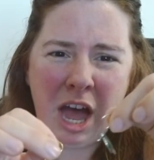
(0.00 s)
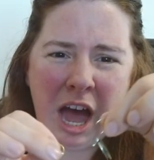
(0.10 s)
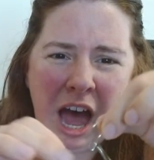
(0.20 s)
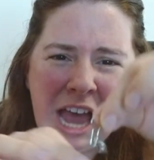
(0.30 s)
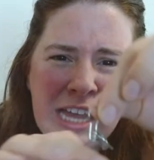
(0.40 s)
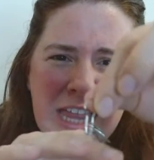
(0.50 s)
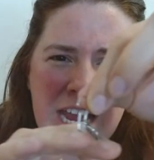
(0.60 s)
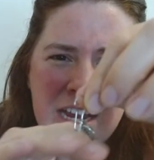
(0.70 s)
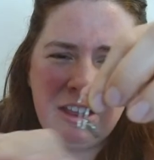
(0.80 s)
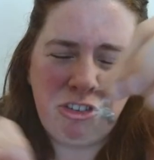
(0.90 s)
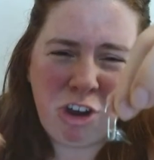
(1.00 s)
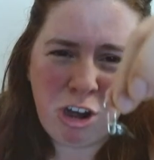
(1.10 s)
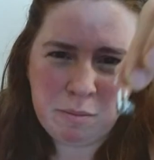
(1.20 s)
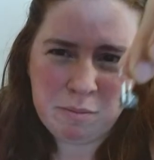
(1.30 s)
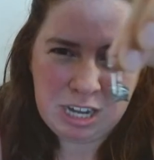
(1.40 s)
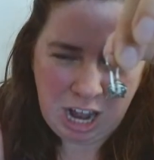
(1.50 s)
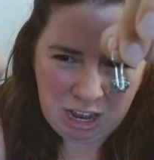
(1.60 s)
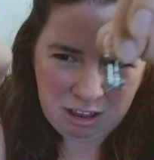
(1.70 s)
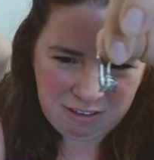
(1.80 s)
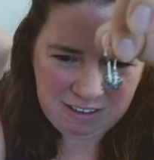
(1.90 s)
I like the charm to not
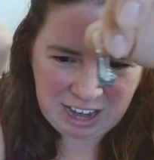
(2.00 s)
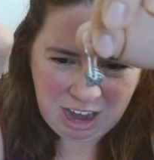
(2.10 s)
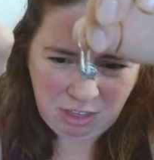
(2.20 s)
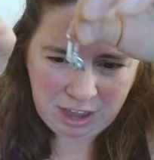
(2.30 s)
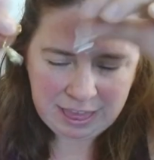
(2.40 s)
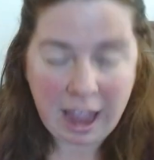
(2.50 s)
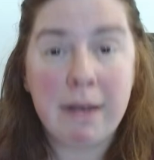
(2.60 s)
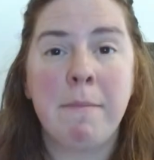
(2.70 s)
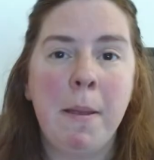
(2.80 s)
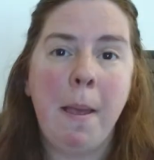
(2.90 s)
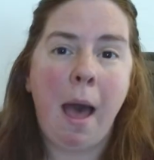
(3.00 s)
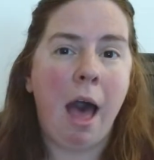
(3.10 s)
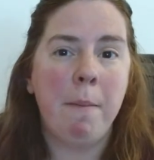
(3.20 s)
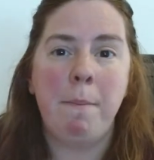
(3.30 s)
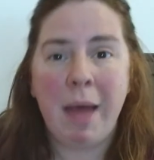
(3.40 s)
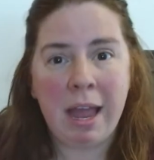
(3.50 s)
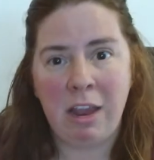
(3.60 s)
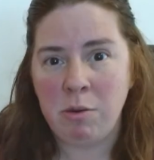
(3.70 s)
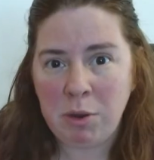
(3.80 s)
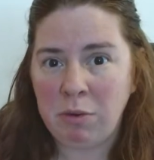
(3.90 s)
stick out like that. Um, but it
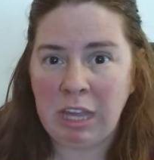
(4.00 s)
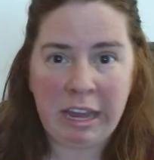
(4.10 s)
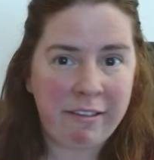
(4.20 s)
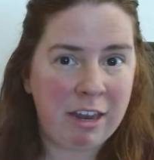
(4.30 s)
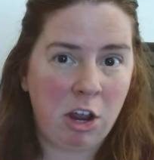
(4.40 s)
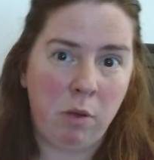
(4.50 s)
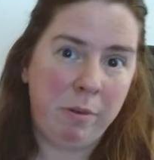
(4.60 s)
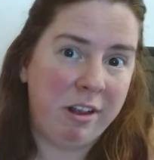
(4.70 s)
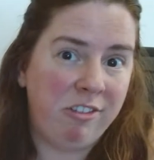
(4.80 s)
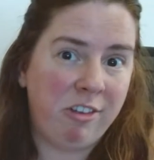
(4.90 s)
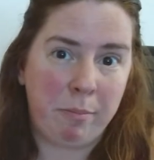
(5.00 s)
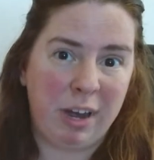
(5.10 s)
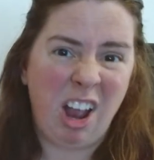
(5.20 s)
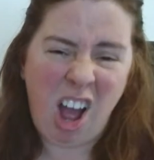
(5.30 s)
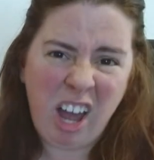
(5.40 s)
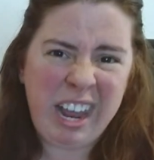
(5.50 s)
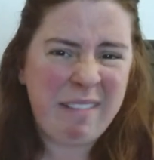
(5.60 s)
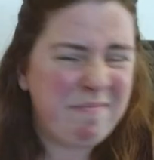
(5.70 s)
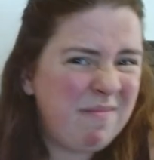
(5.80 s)
would be really easy to go and put a jump ring on it.